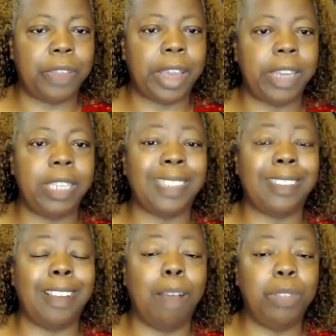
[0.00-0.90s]
that is,
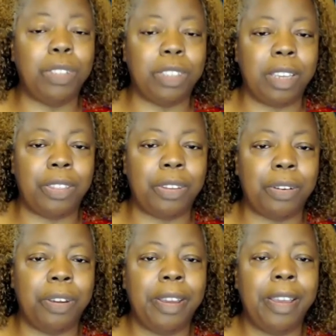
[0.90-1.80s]
come
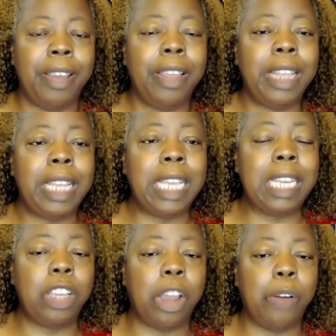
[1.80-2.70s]
together, he
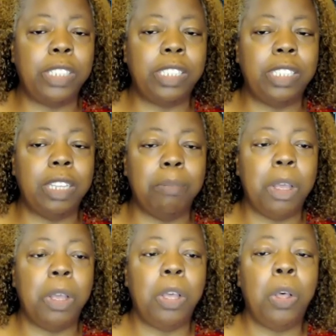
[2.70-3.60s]
encourages
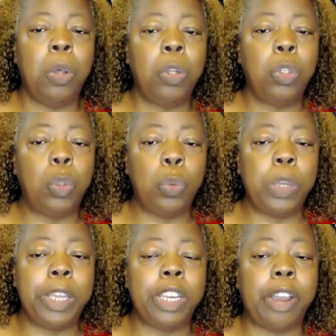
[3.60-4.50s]
them
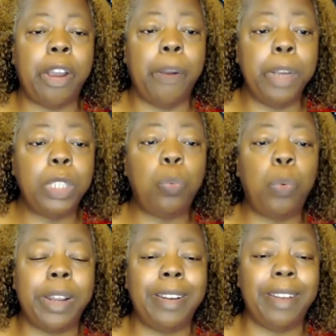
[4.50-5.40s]
to encourage
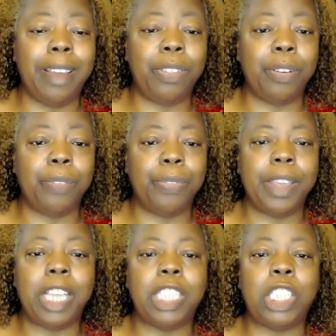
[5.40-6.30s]
one another
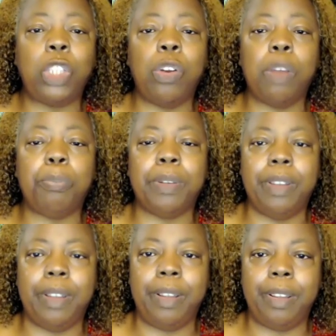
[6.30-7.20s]
and stir up
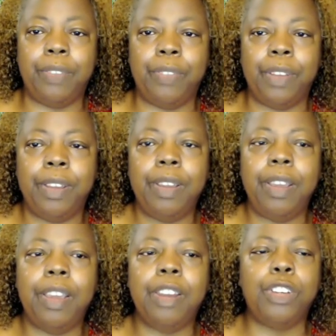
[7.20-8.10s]
love
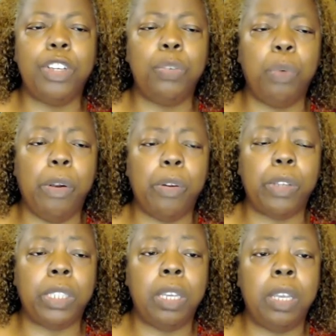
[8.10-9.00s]
and good
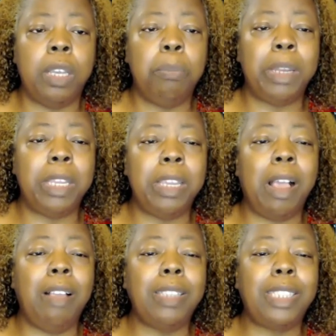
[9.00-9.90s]
works. But he
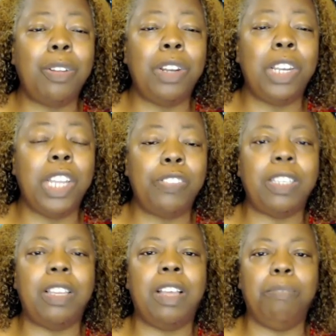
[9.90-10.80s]
also
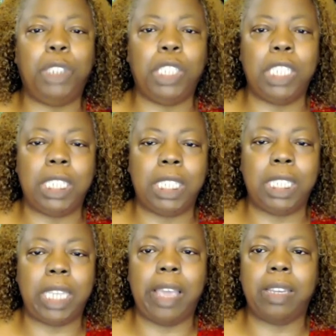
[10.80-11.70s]
lifts up
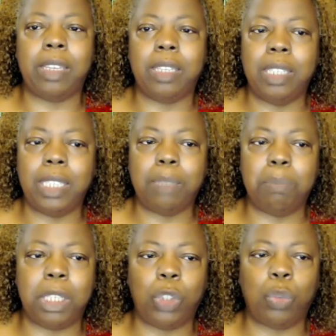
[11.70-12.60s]
Jesus and his
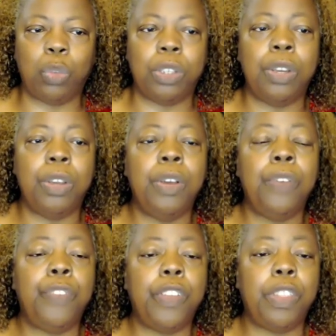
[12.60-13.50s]
ministry
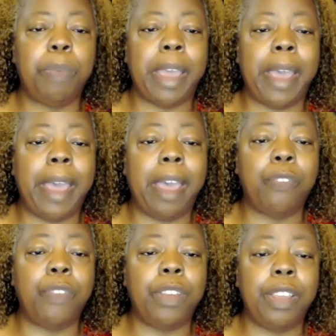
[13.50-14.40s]
for the
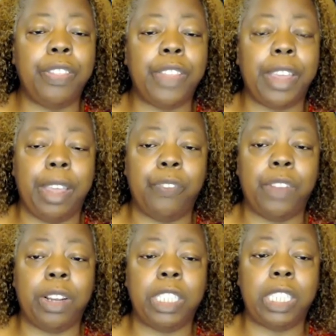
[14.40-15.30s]
behalf in the
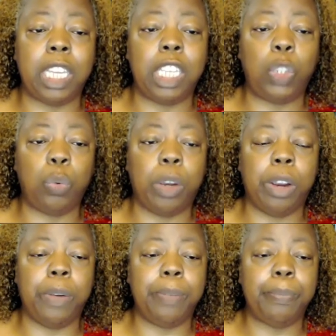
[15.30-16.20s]
heavenly
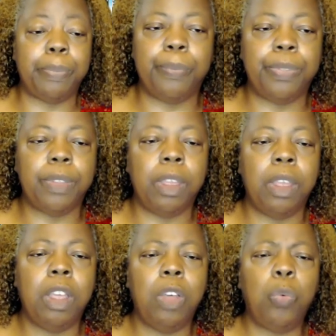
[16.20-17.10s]
sanctuary.
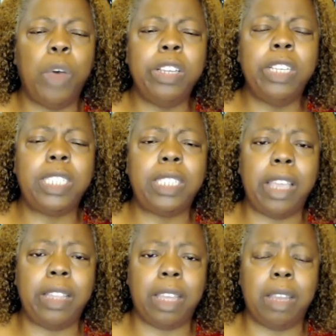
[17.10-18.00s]
One could
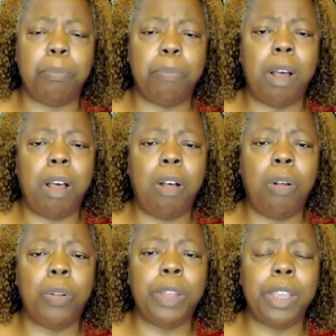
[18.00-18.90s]
say that
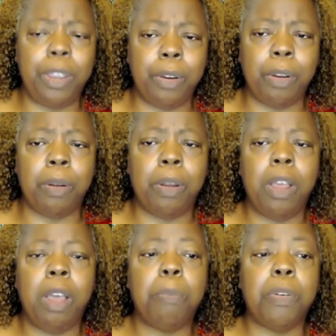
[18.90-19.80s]
Paul here
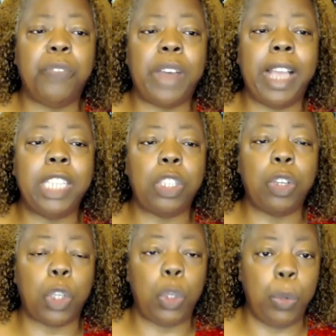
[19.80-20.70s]
provides
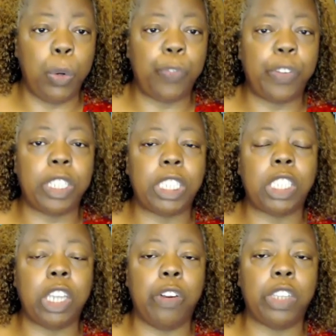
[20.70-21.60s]
a cure for
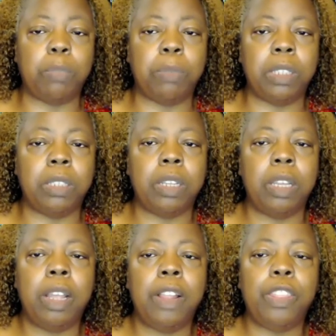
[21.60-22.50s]
discouragement.
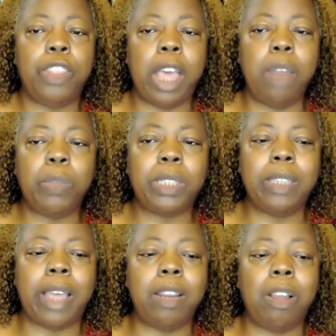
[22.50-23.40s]
That was
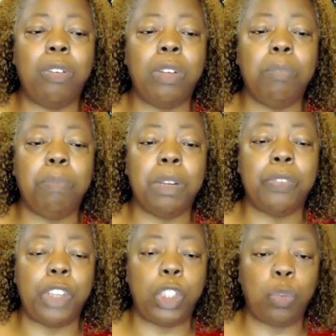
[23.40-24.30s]
not only
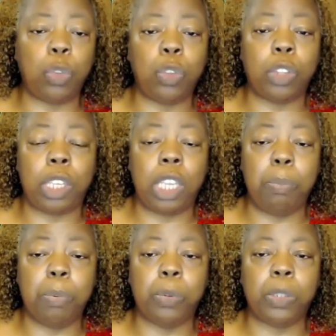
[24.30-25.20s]
beneficial to the
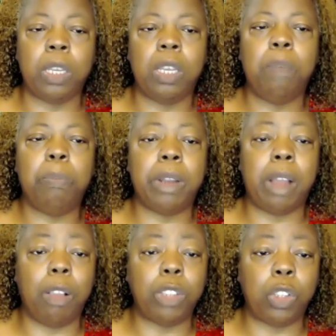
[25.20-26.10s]
Hebrews, but
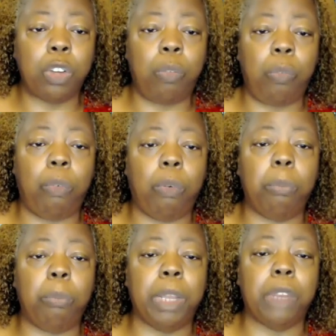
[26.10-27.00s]
also
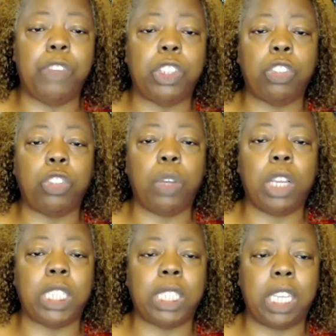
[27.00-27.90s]
beneficial to
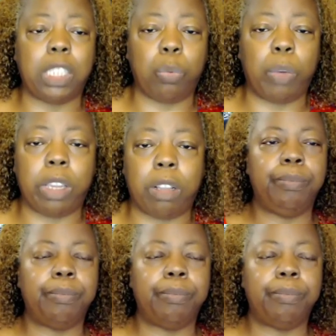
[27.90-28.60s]
us as well.